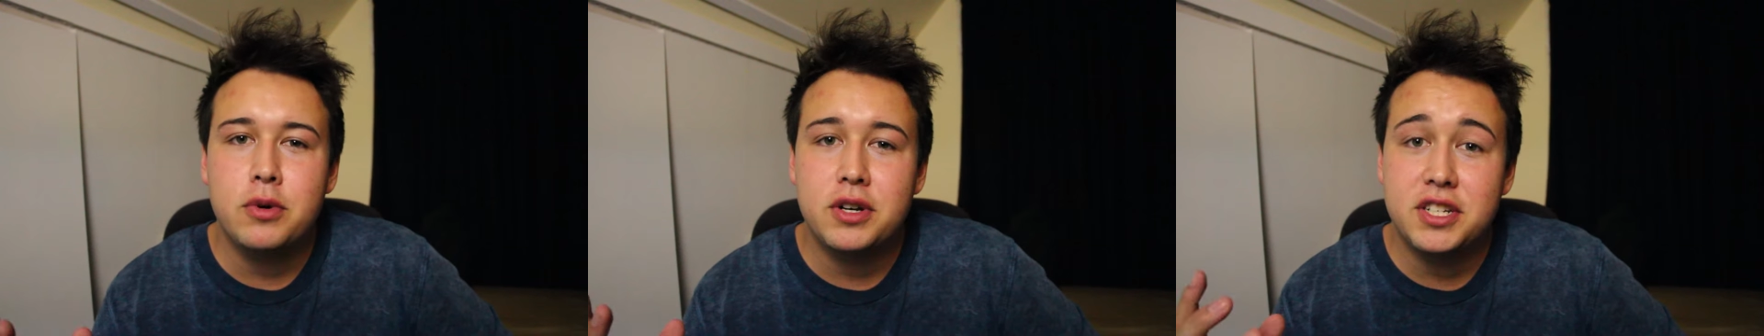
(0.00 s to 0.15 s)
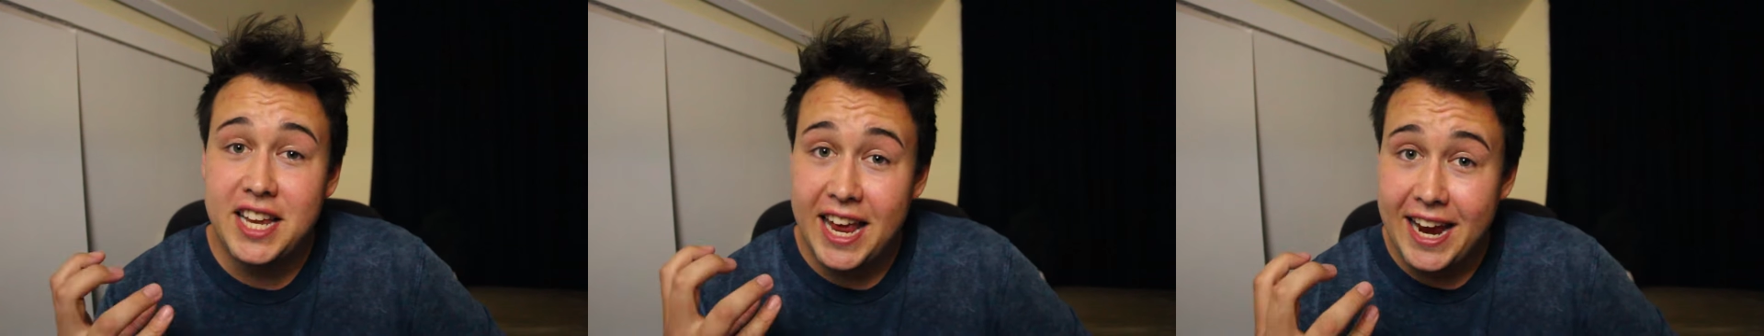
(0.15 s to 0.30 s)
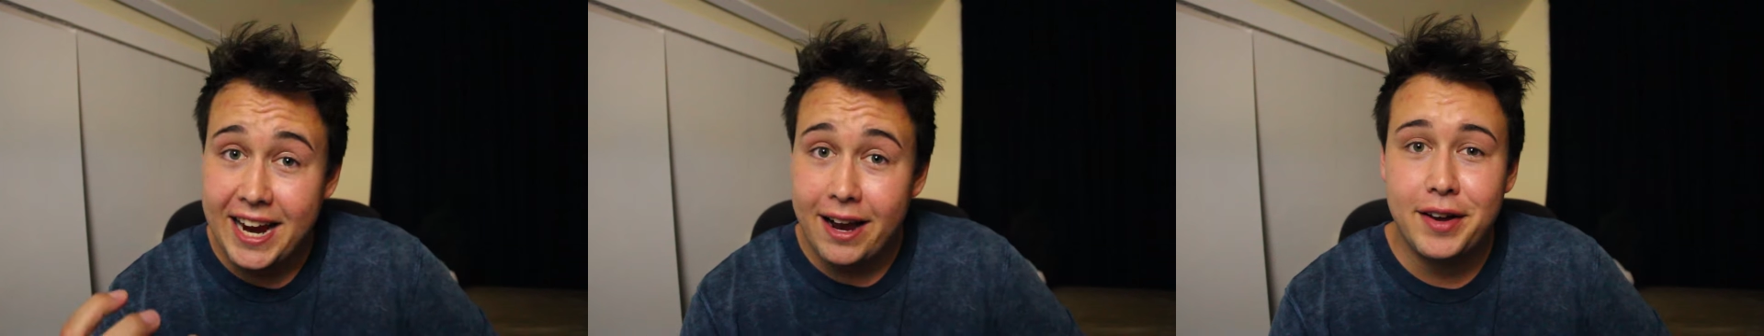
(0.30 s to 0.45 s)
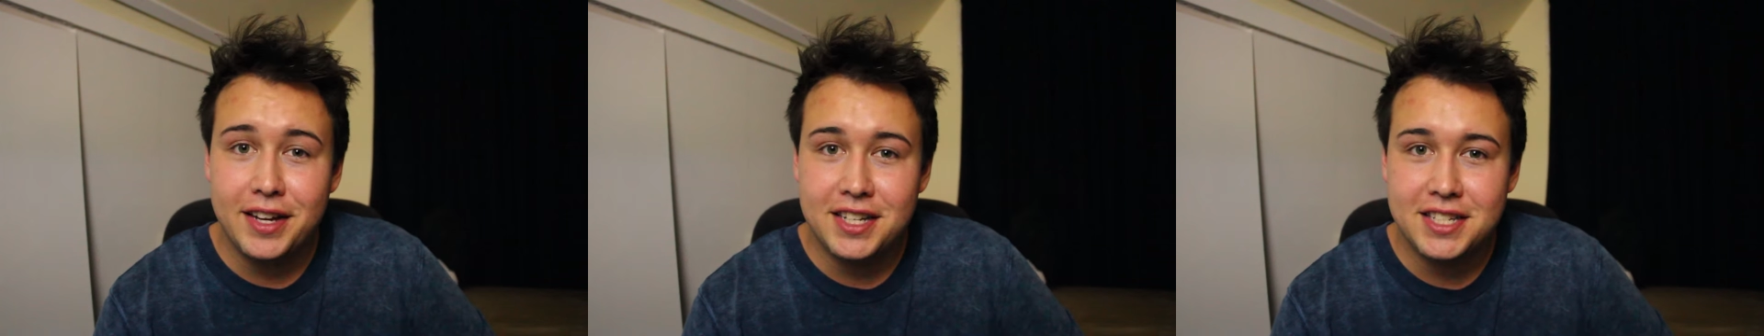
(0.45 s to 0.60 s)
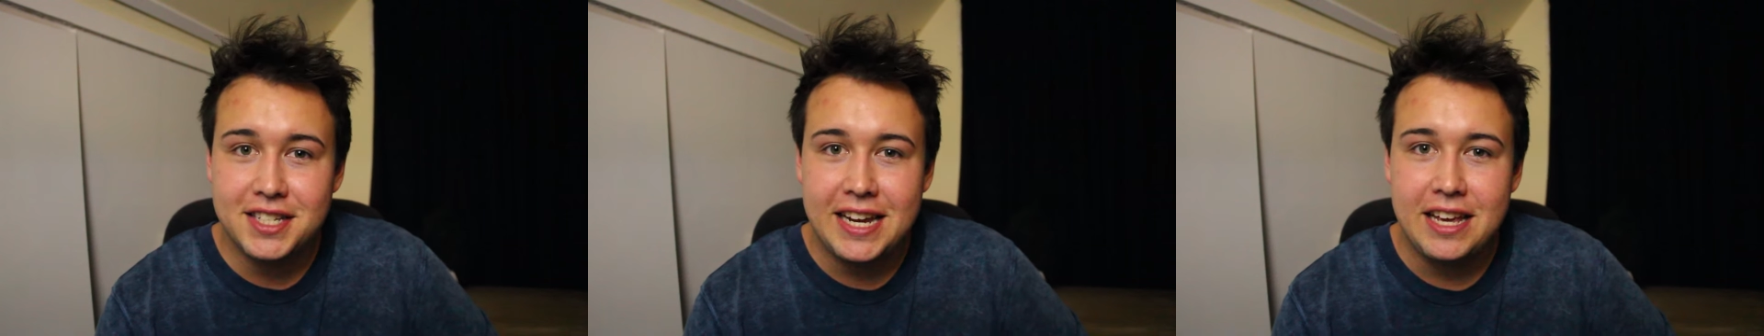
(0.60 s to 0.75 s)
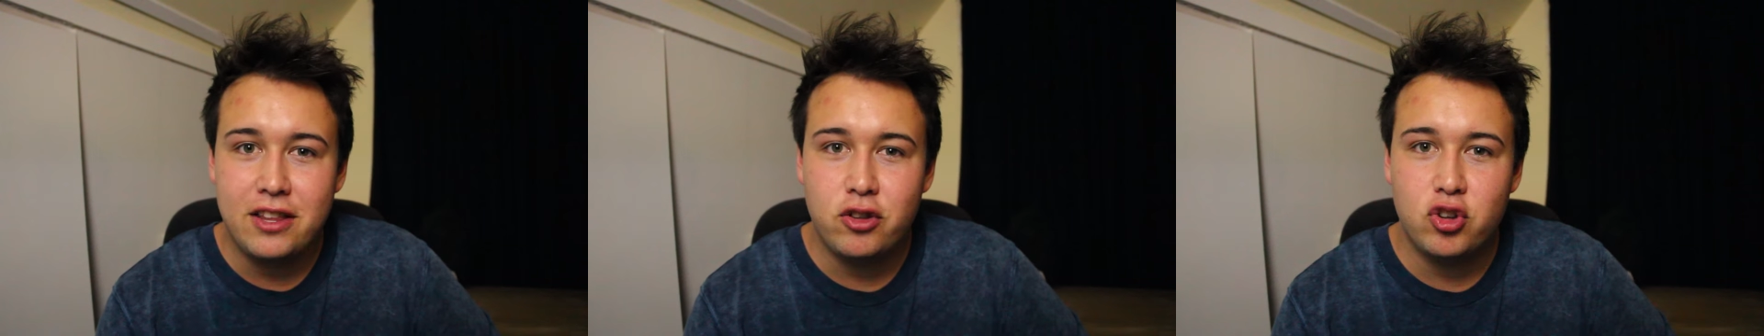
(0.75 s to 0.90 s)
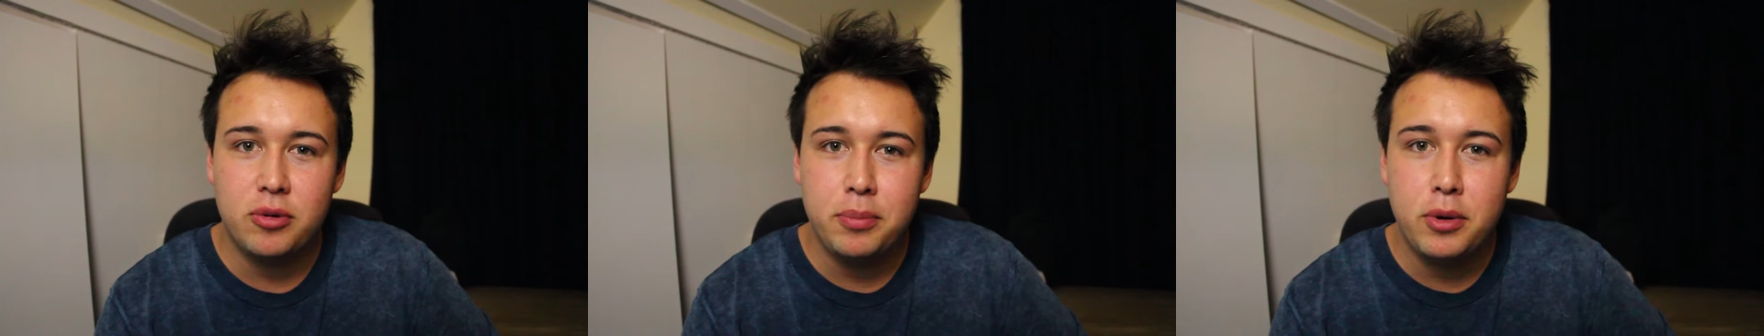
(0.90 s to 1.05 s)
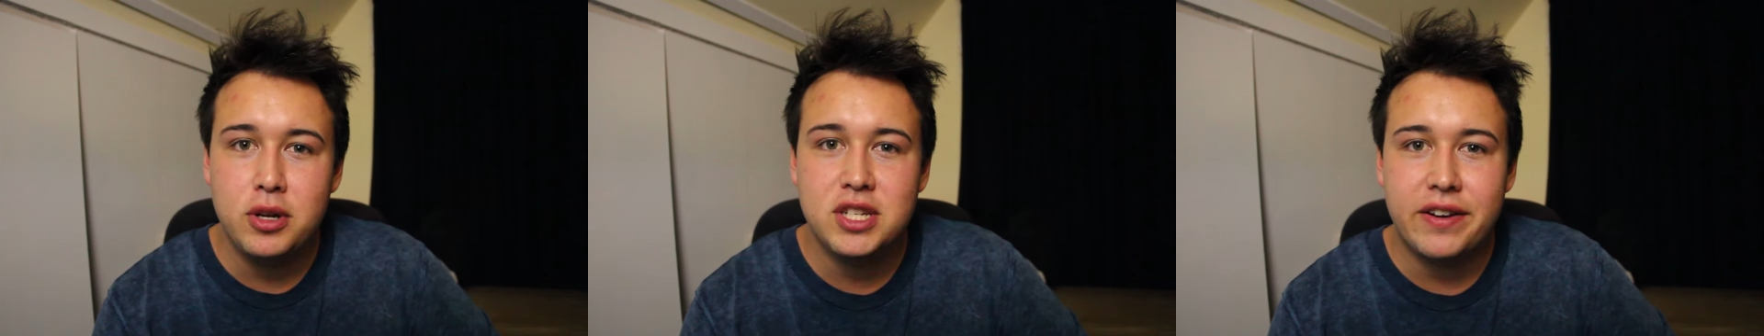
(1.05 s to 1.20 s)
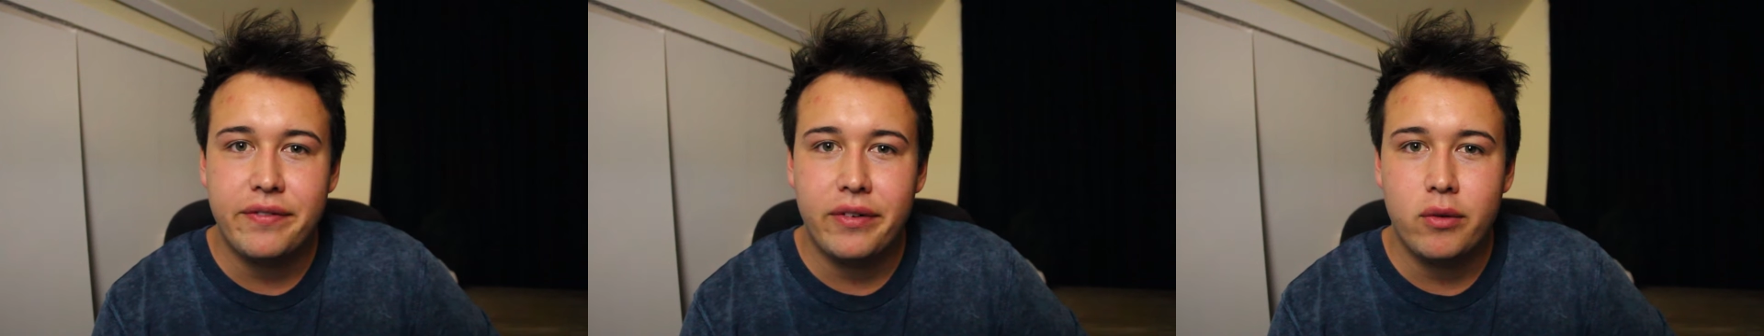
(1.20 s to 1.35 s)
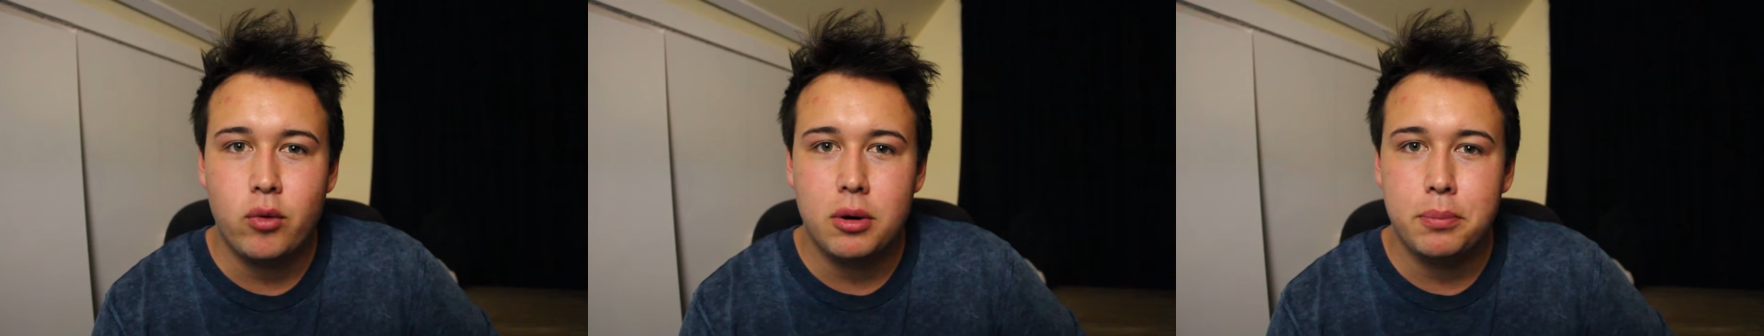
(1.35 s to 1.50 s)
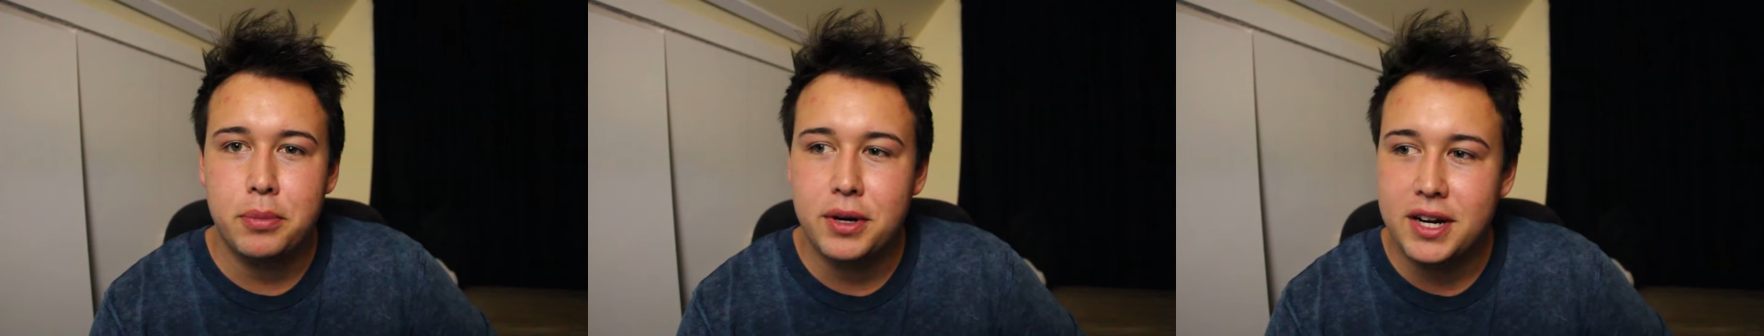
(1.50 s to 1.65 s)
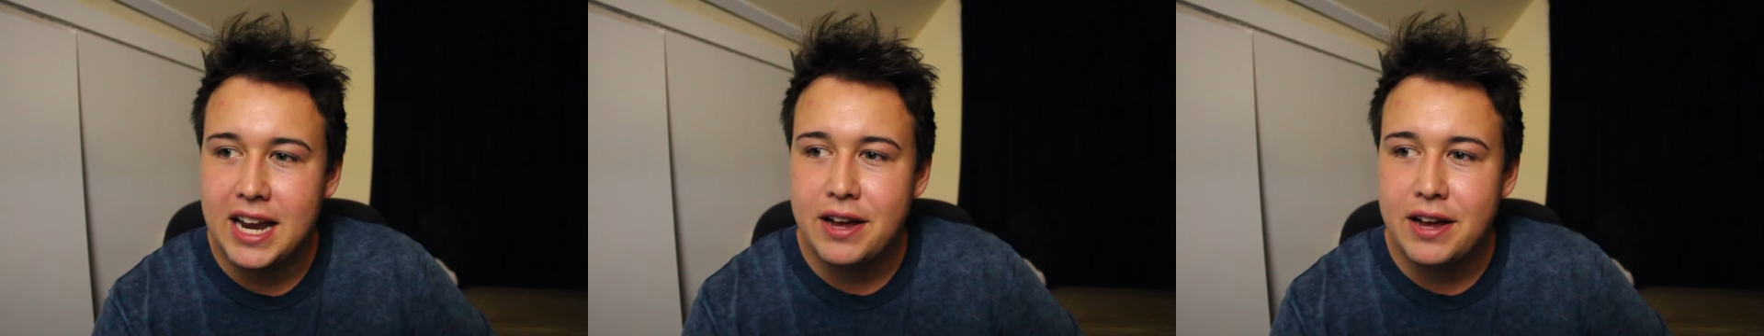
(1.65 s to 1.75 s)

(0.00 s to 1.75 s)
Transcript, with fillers: would take out his teeth to amuse everyone,